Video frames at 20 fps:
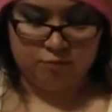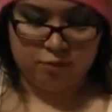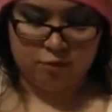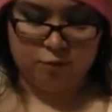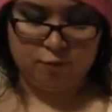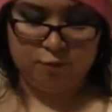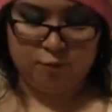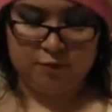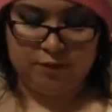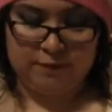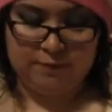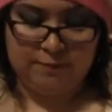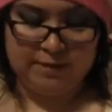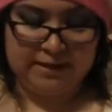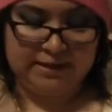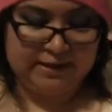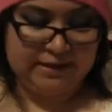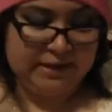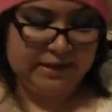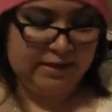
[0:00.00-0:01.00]
hopefully
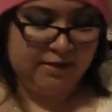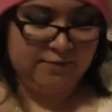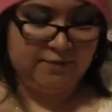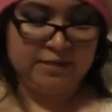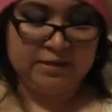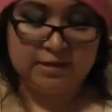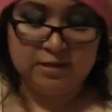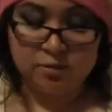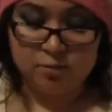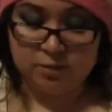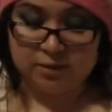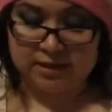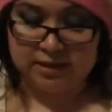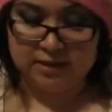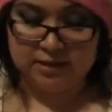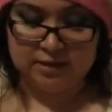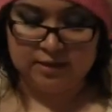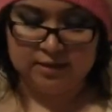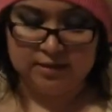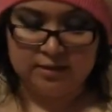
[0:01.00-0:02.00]
by the end of this
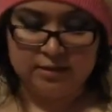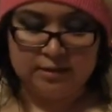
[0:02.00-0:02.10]
week.